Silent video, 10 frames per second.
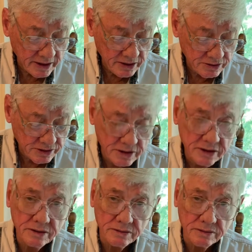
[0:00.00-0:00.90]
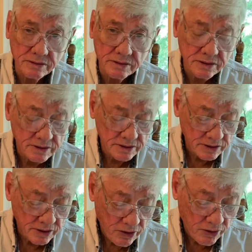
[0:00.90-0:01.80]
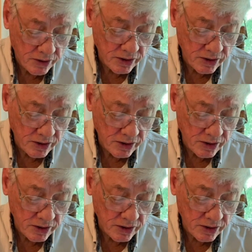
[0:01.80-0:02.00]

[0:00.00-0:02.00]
new school or an